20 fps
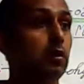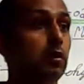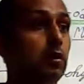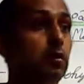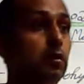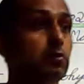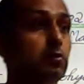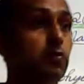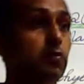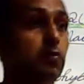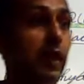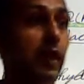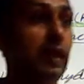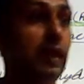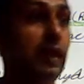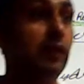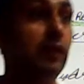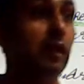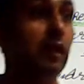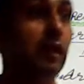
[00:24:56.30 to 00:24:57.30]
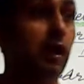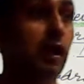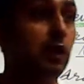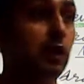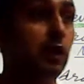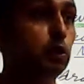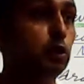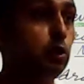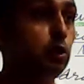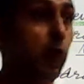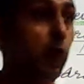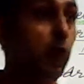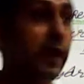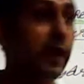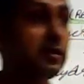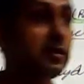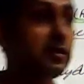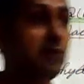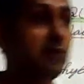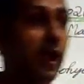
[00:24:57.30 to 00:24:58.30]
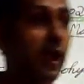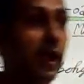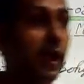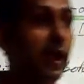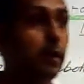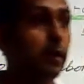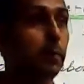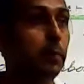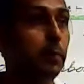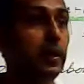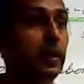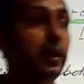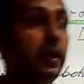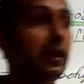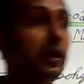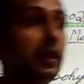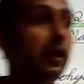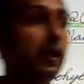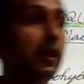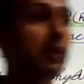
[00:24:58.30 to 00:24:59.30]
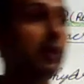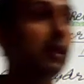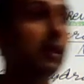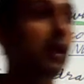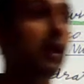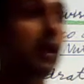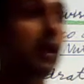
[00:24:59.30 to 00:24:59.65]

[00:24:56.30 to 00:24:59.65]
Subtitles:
swelling the joints and bleeding in the